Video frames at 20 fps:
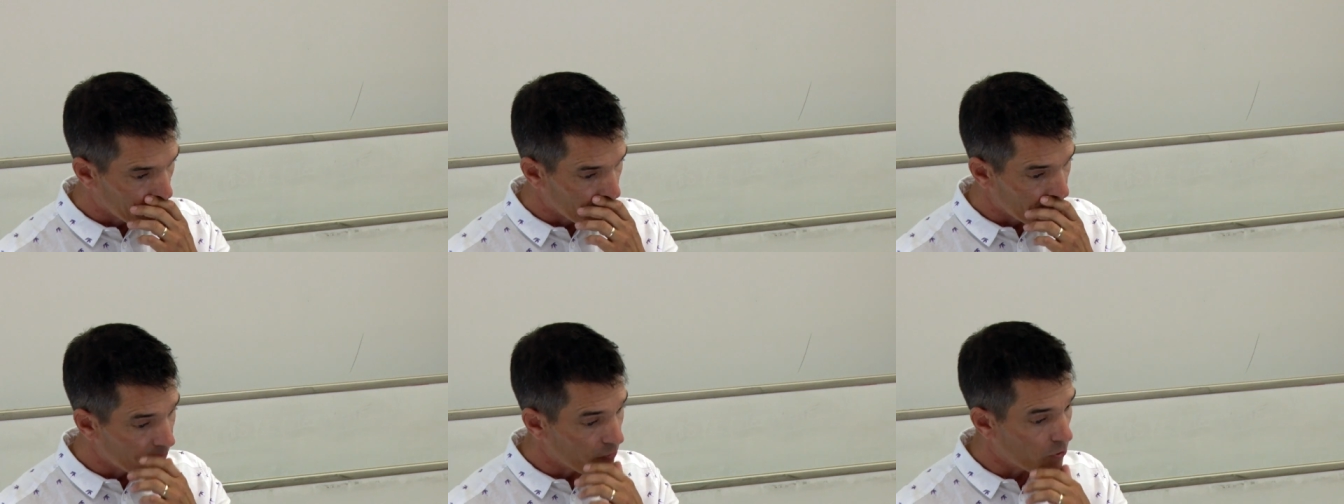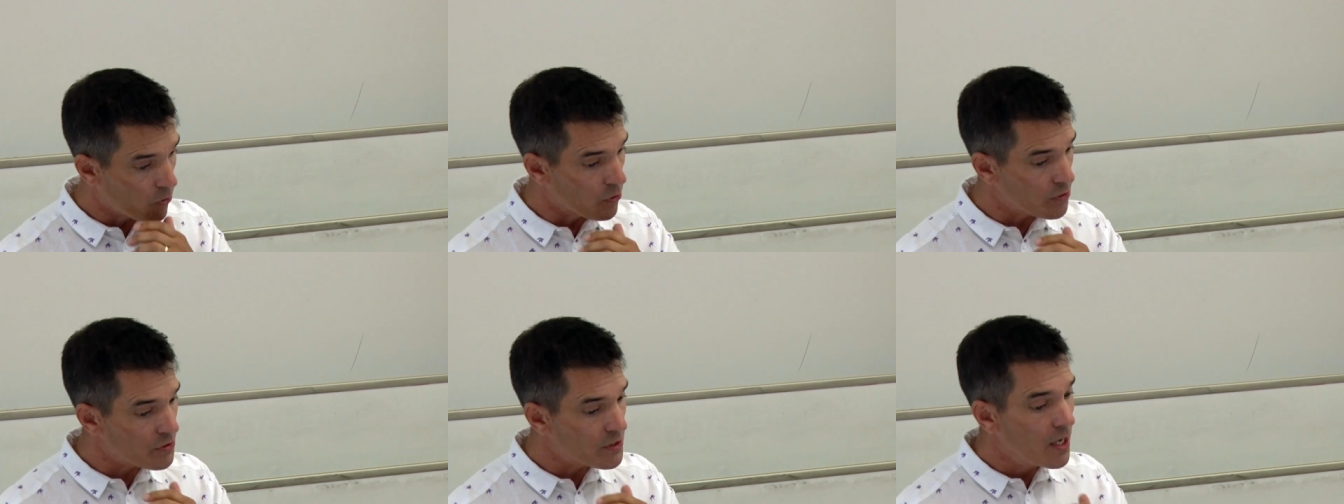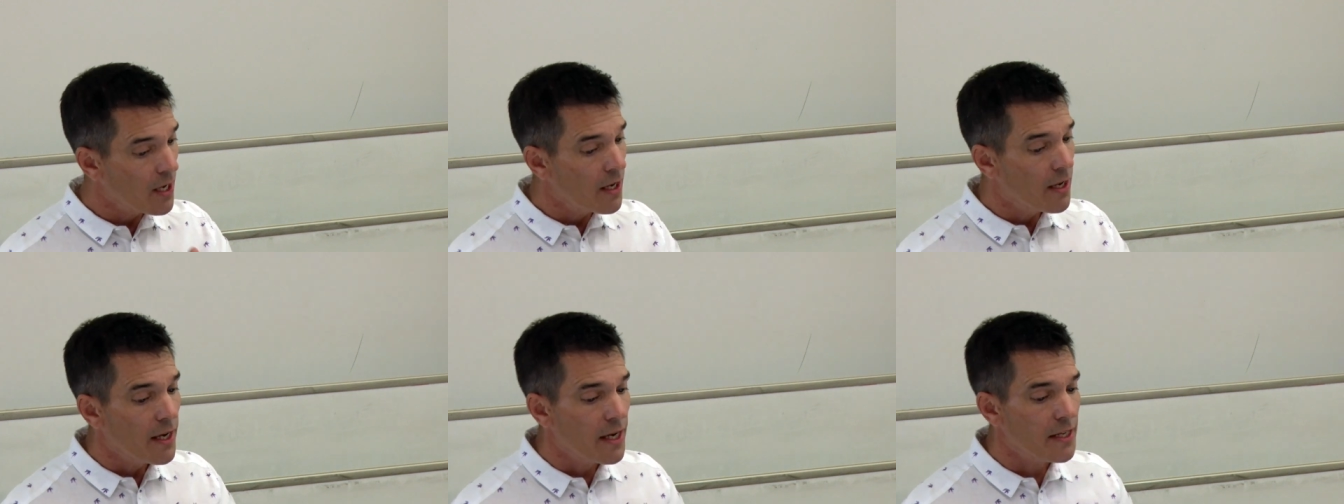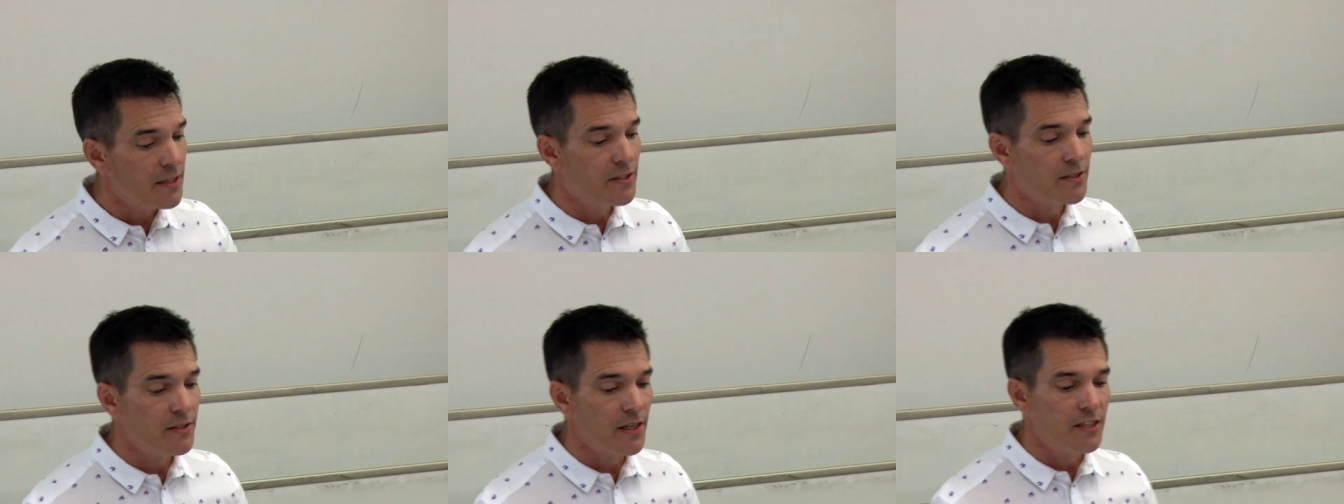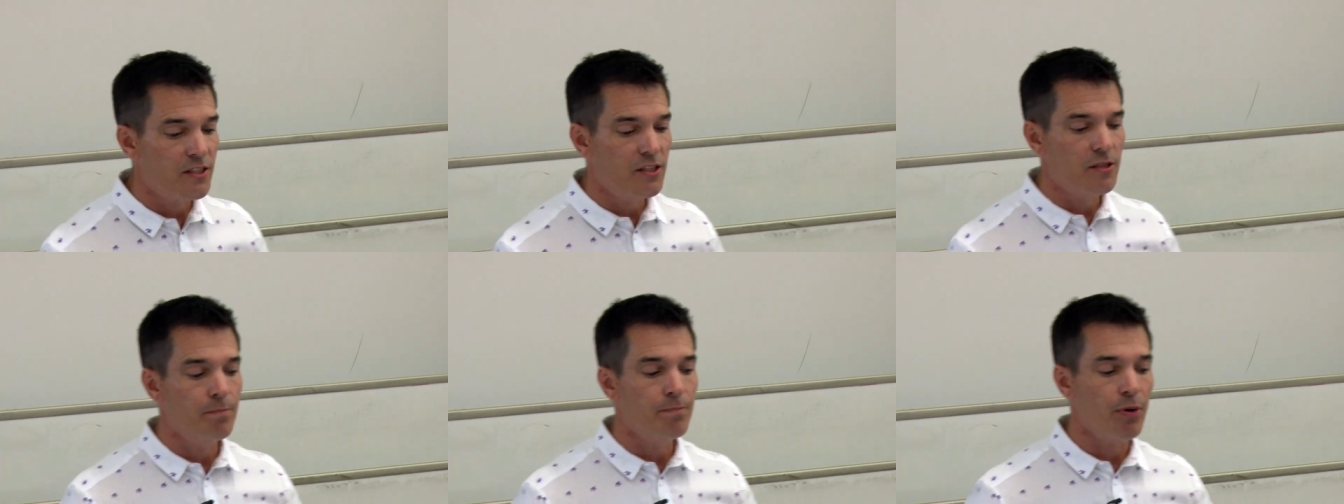of course. It's,
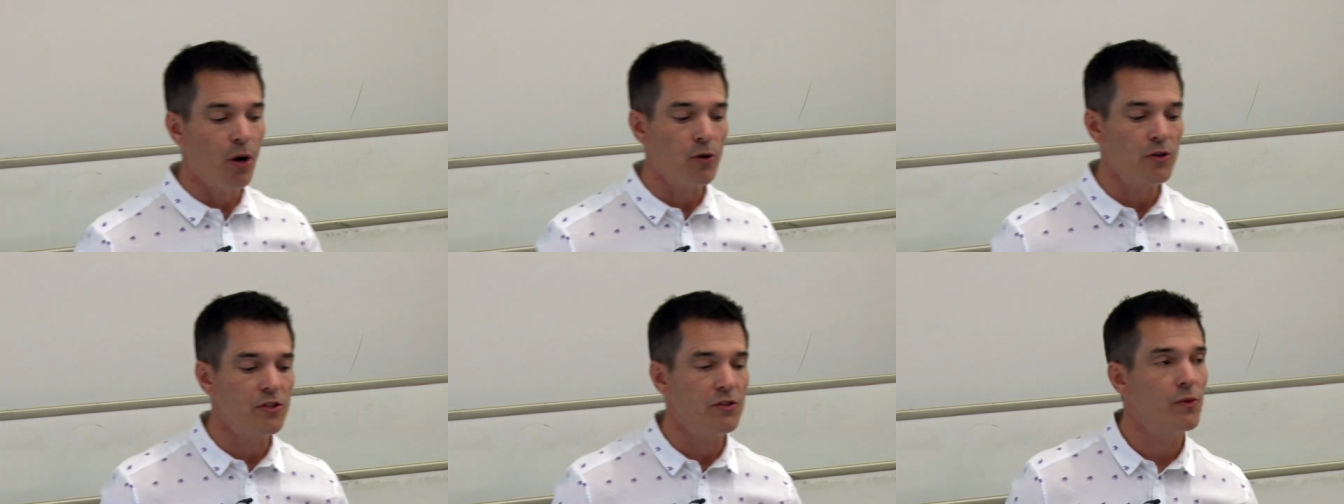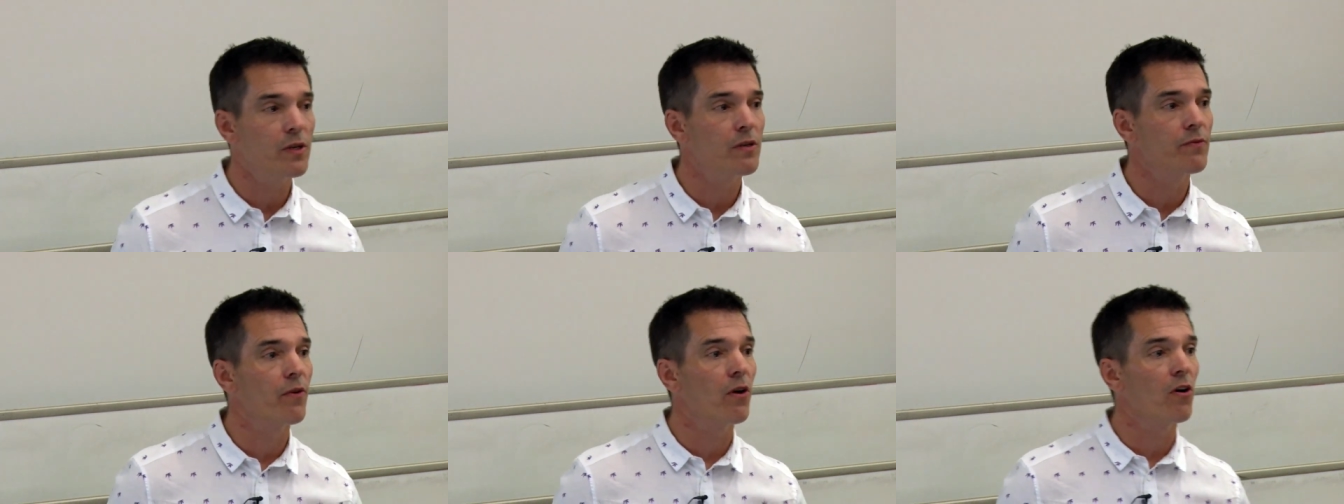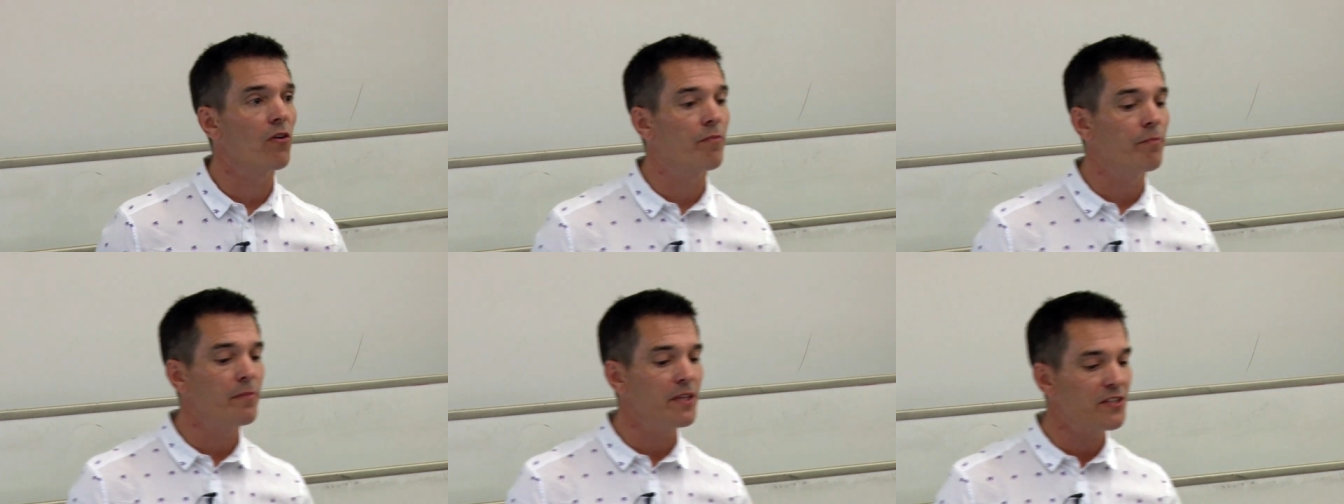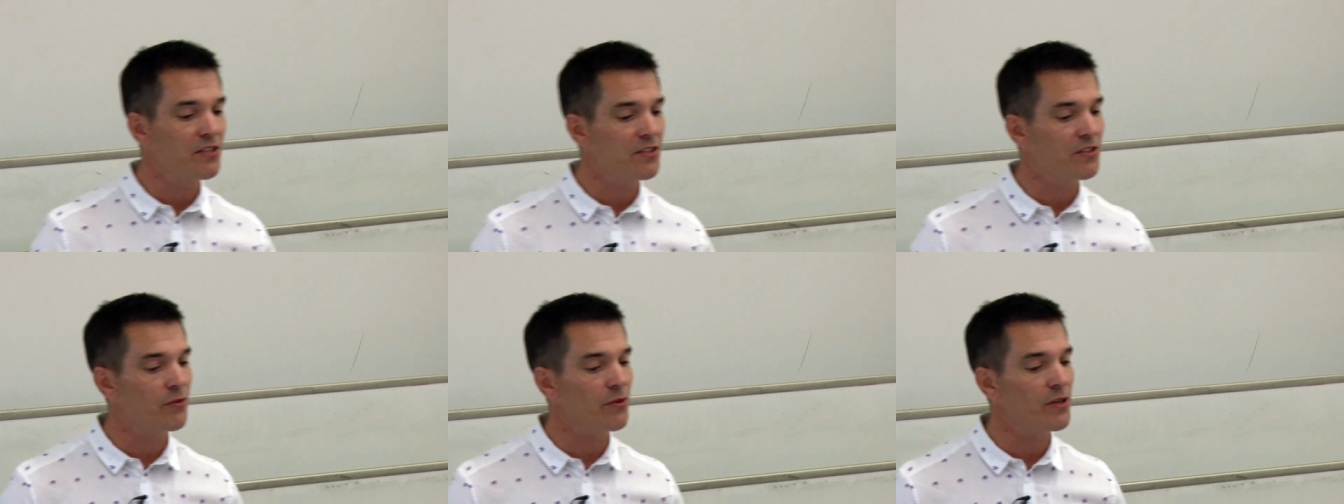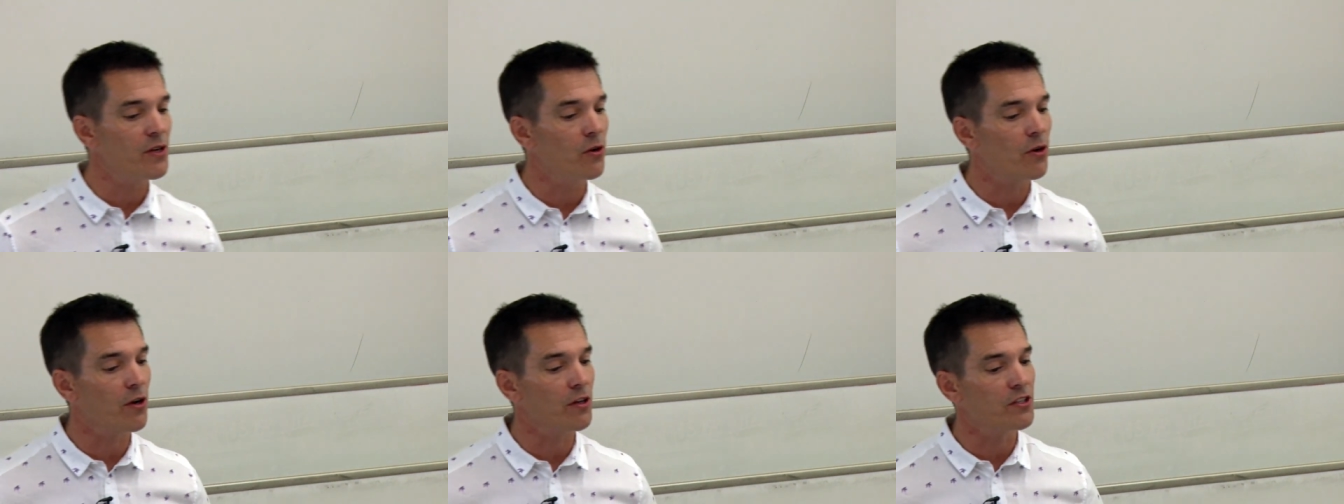it's supposed to involve
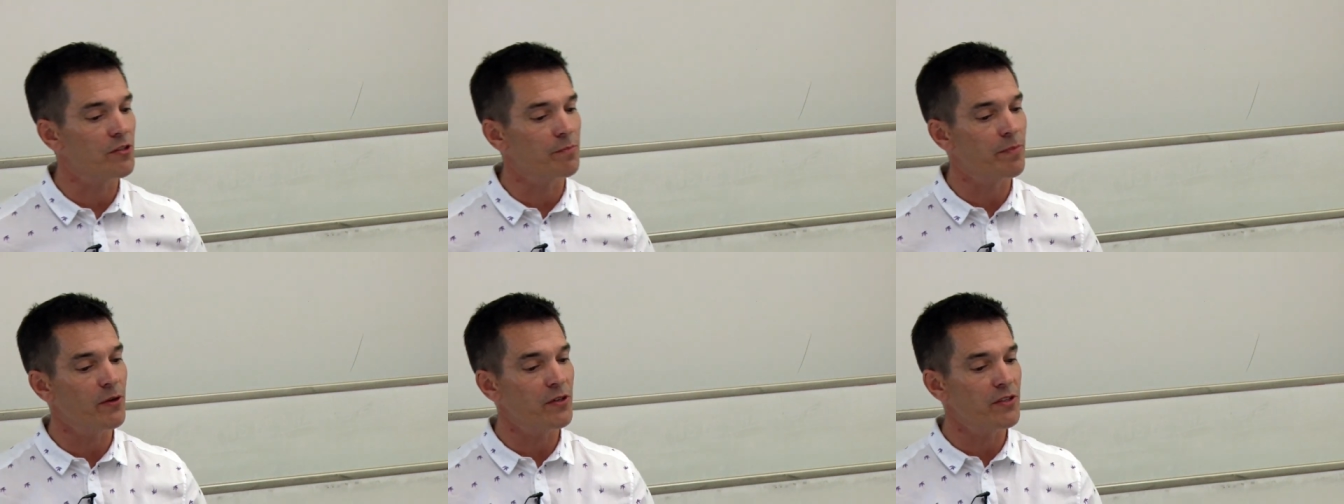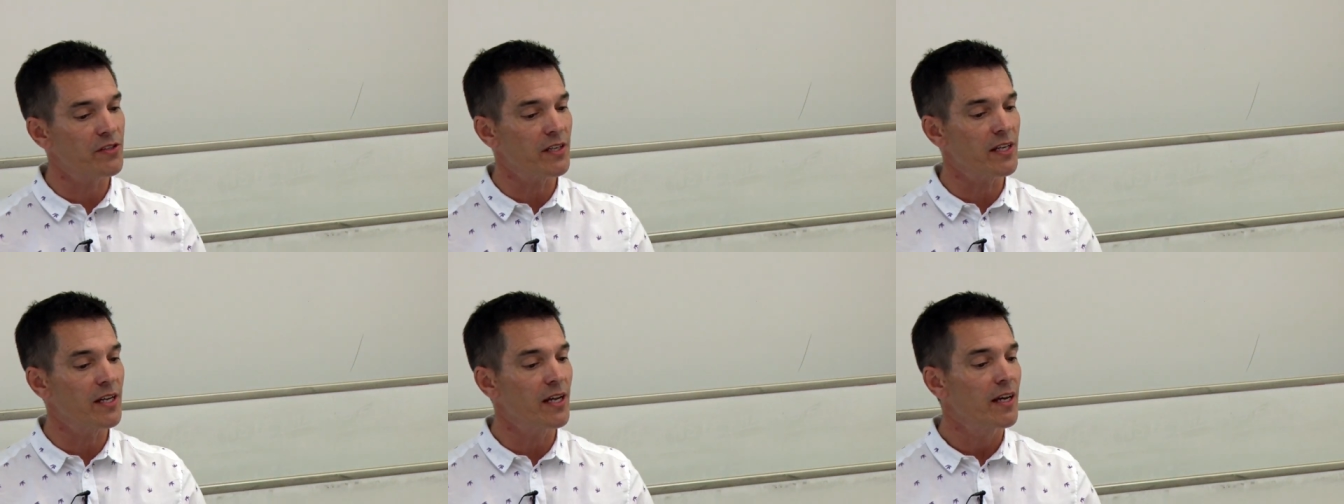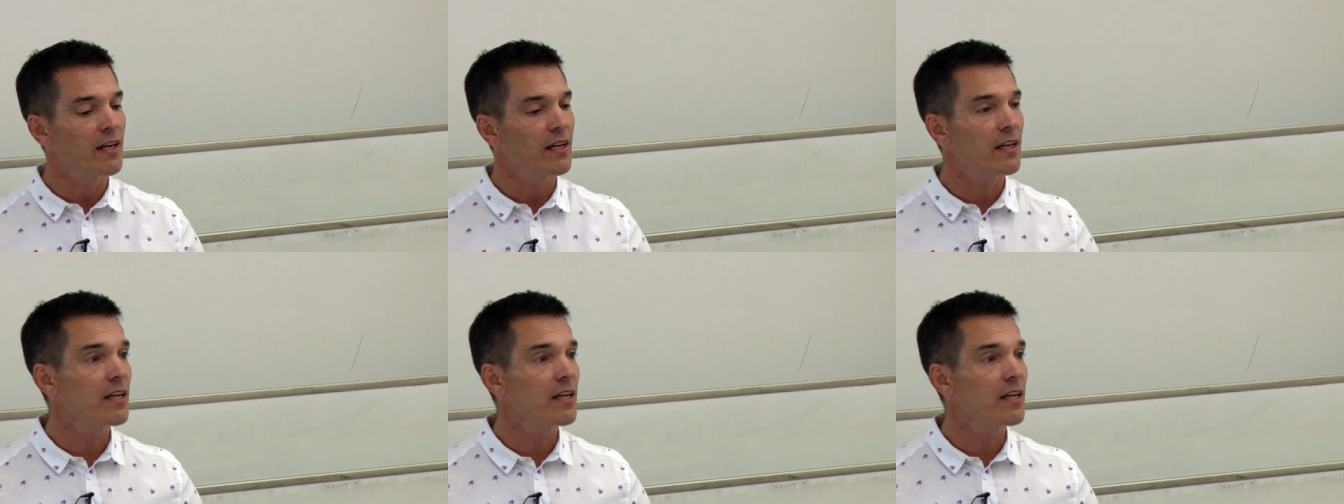mystery or conspiracy,